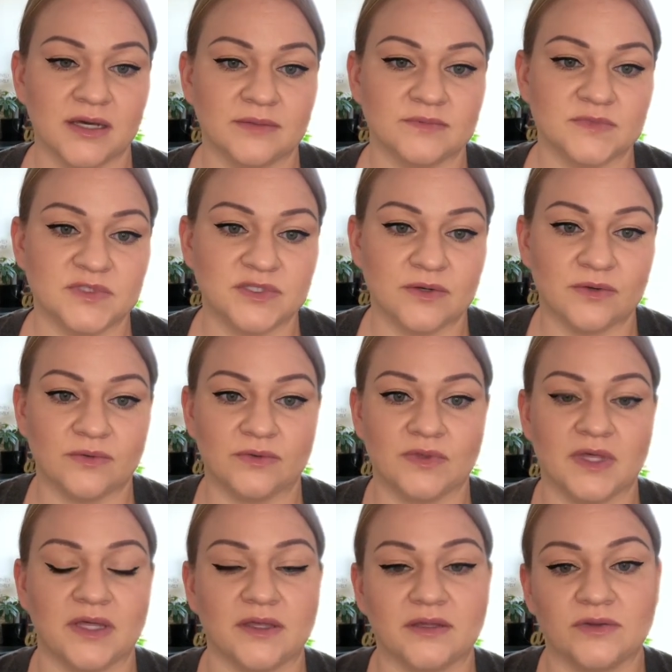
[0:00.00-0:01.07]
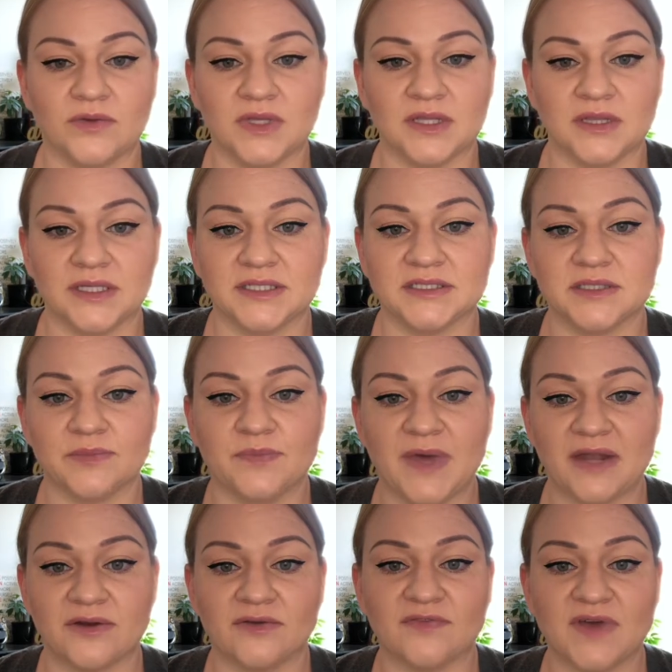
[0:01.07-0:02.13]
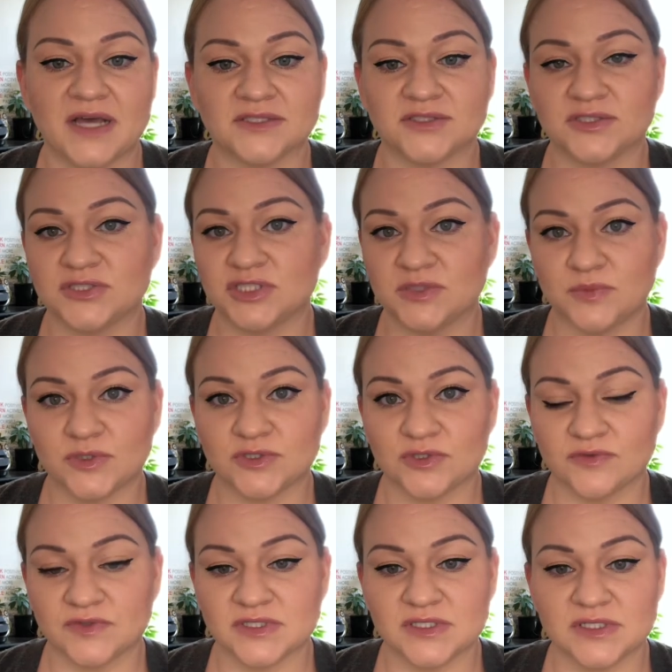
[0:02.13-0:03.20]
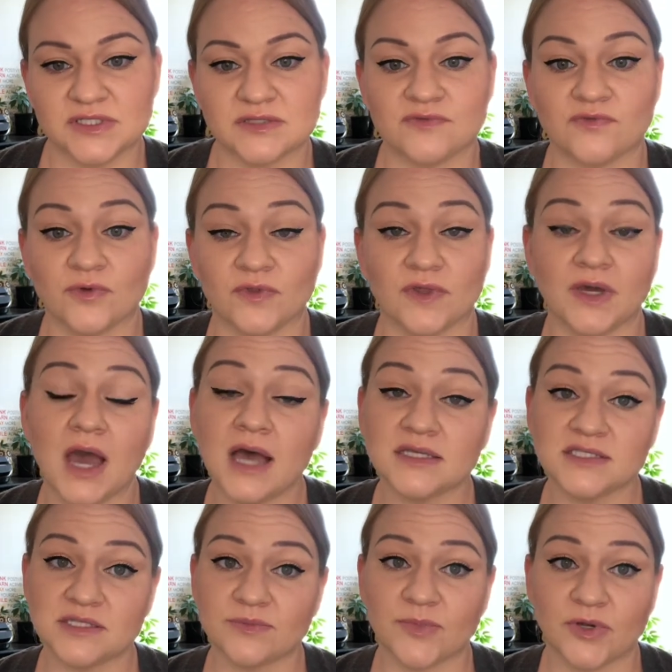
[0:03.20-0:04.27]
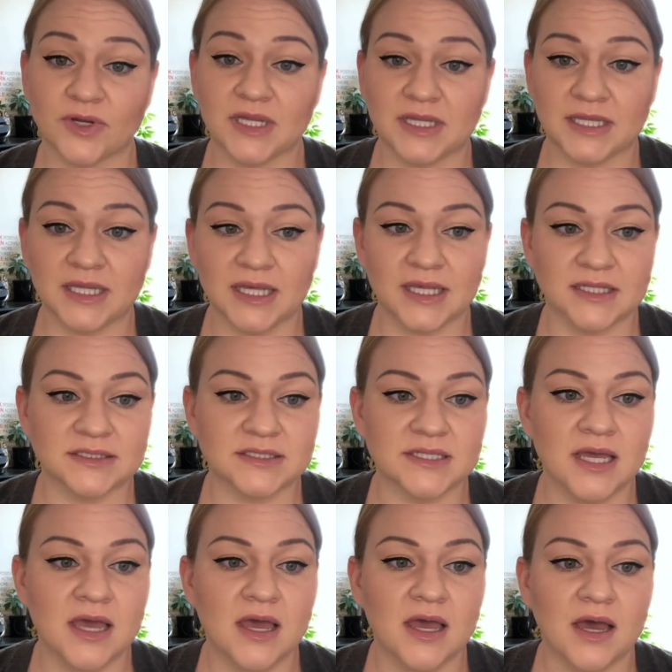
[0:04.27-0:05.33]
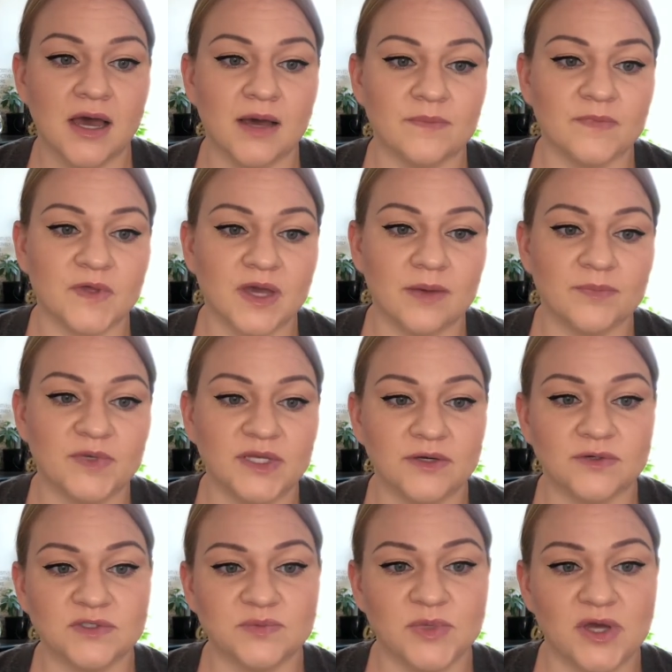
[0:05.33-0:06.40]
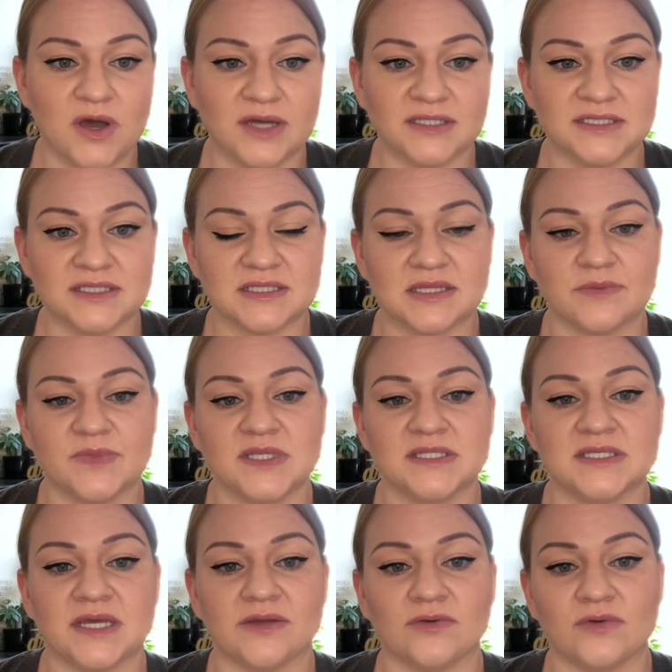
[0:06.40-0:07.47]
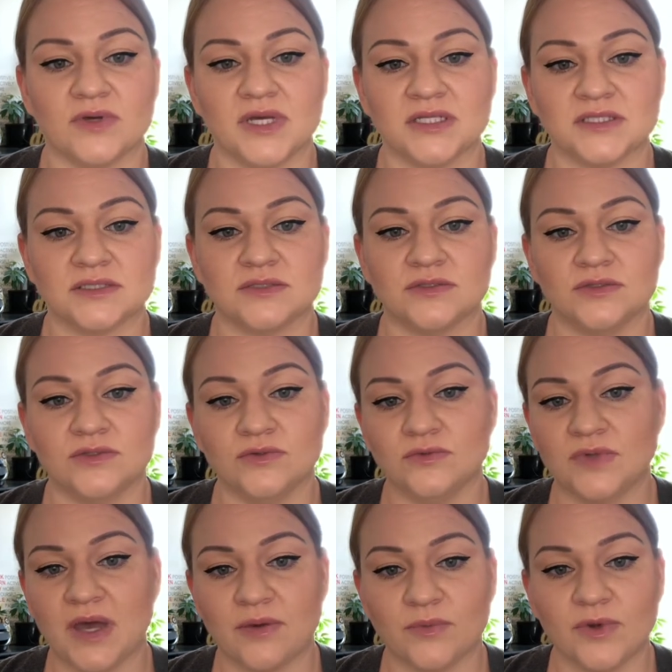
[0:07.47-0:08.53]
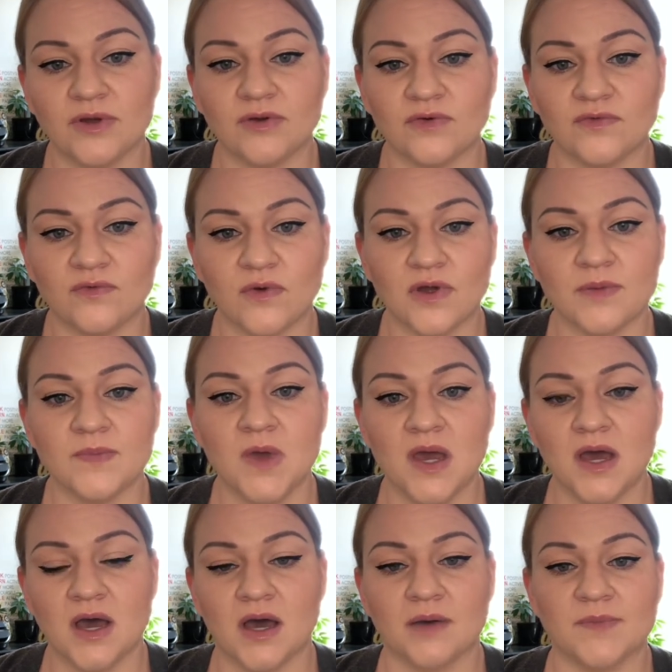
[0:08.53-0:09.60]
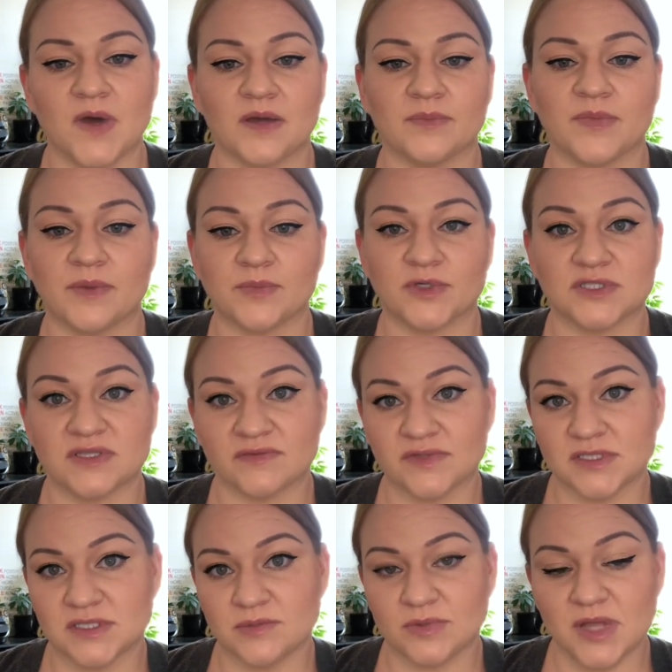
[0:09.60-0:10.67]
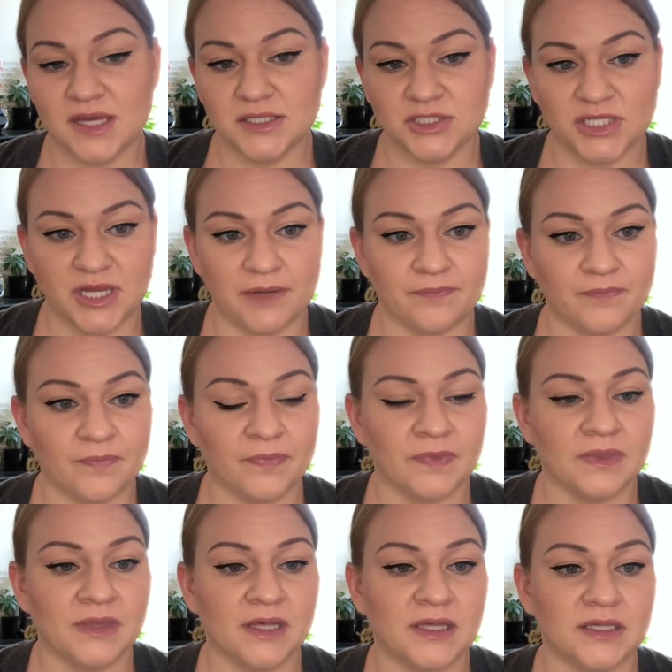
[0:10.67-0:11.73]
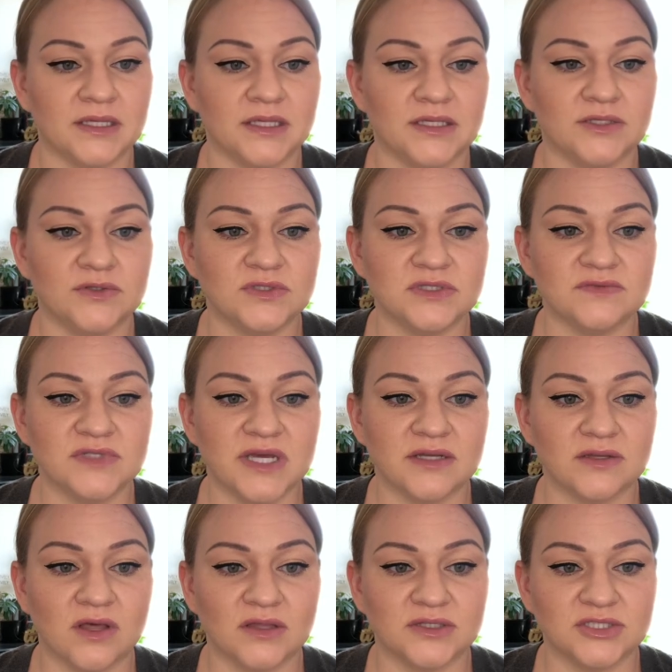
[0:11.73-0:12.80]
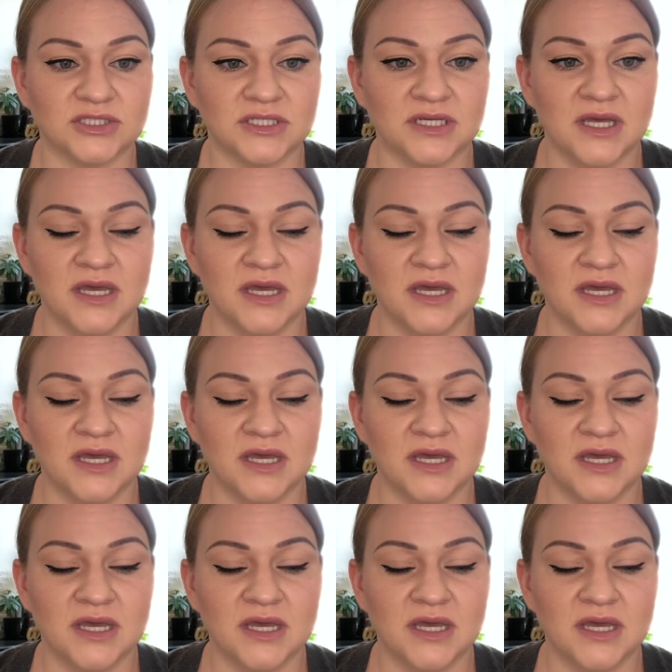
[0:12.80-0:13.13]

so that you can lead to better, faster, cheaper services for the customer in the end. The company goes beyond its limits and creates new network form among members of the supply chain. The use of technology